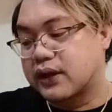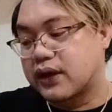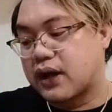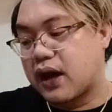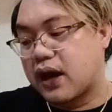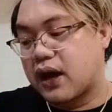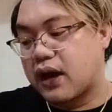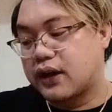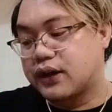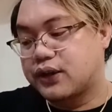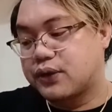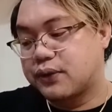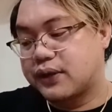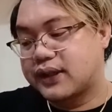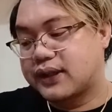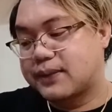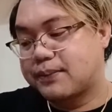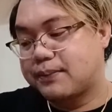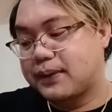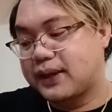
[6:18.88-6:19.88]

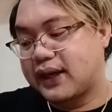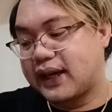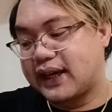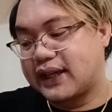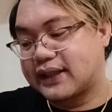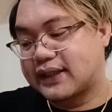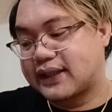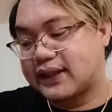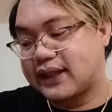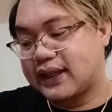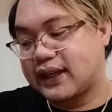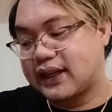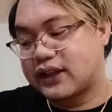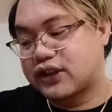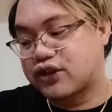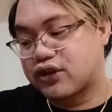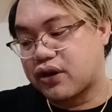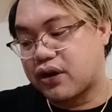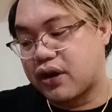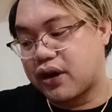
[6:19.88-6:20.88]
USB AC
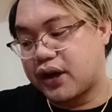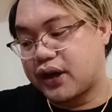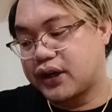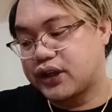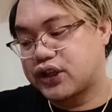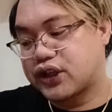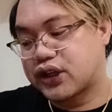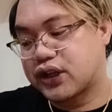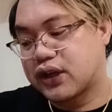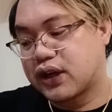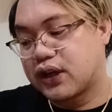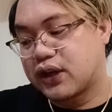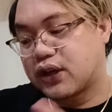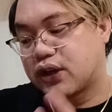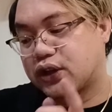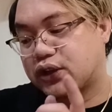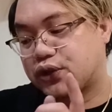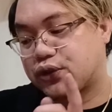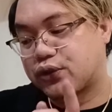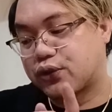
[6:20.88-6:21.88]
charge.
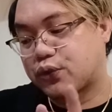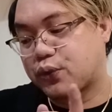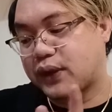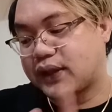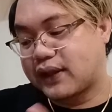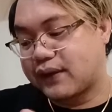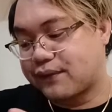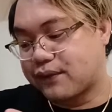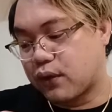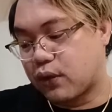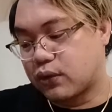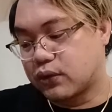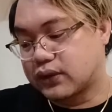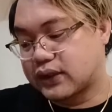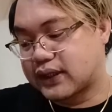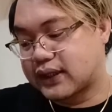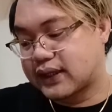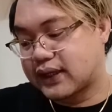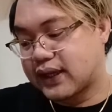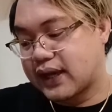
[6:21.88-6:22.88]
20
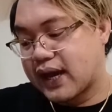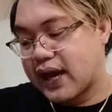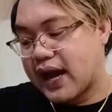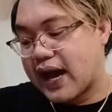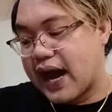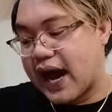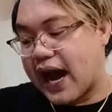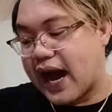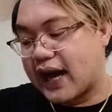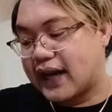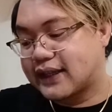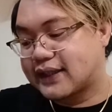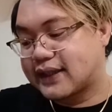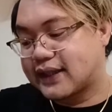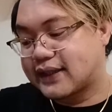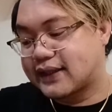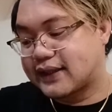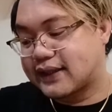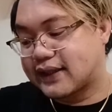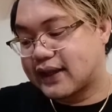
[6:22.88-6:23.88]
volts. High
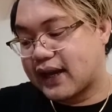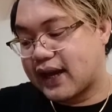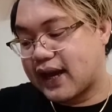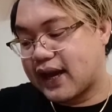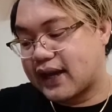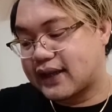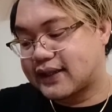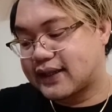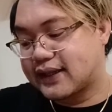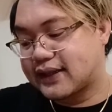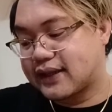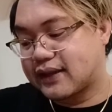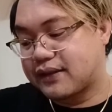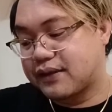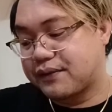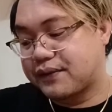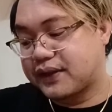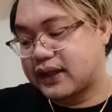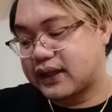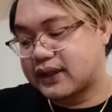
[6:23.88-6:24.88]

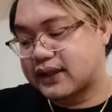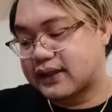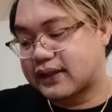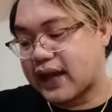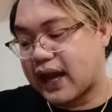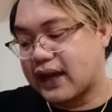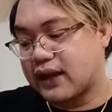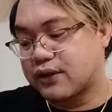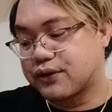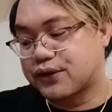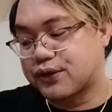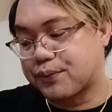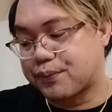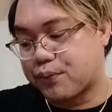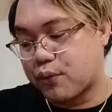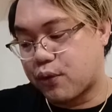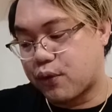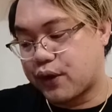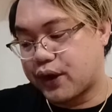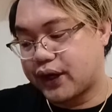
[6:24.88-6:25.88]
sensitivity stylus
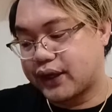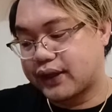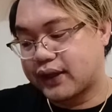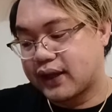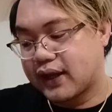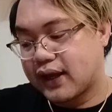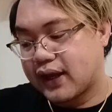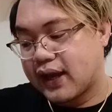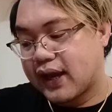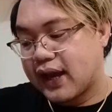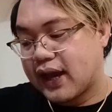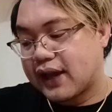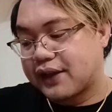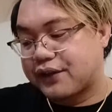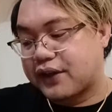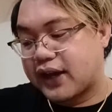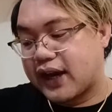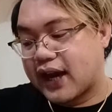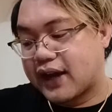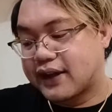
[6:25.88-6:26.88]
support,
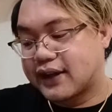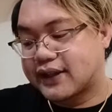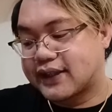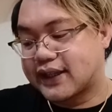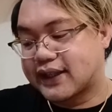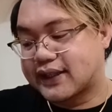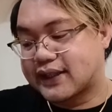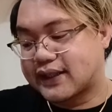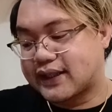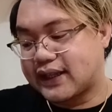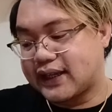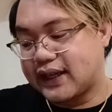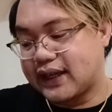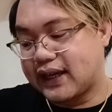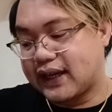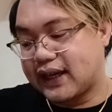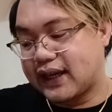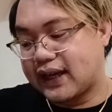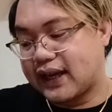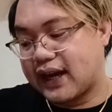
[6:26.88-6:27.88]

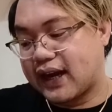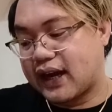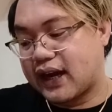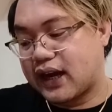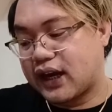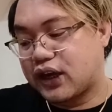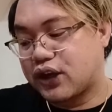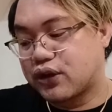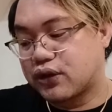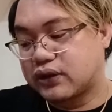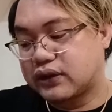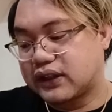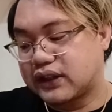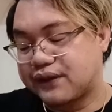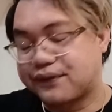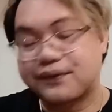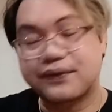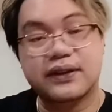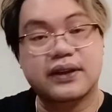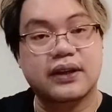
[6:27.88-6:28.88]
360 ergo
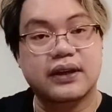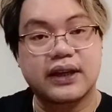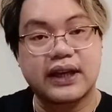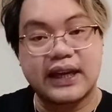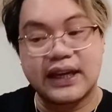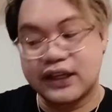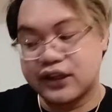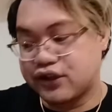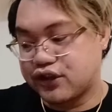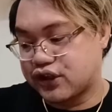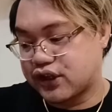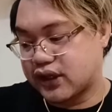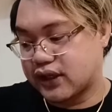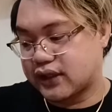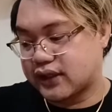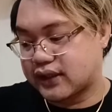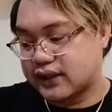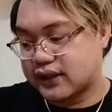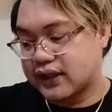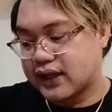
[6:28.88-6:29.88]
lift
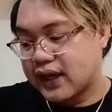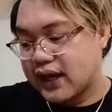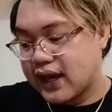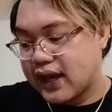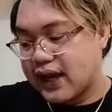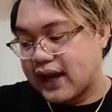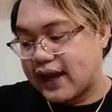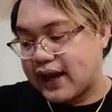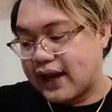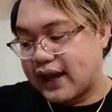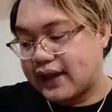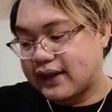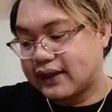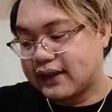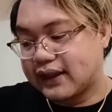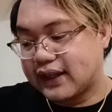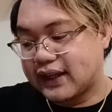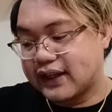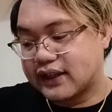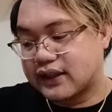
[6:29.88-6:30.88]
hinges, and
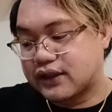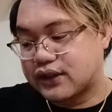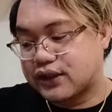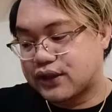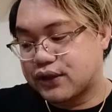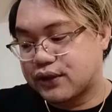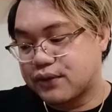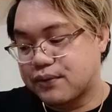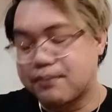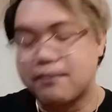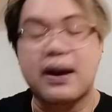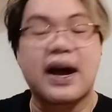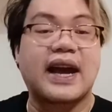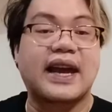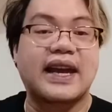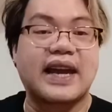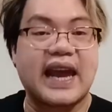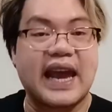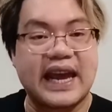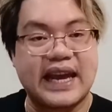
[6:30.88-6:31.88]
linked to
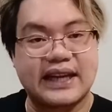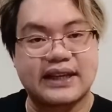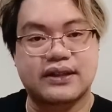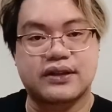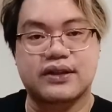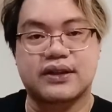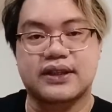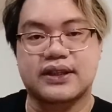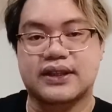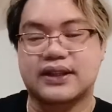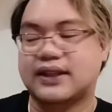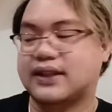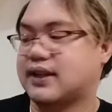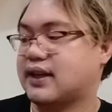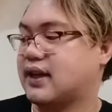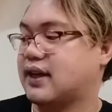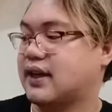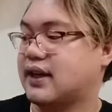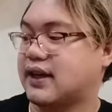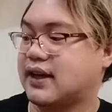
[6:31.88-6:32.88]
my Asus.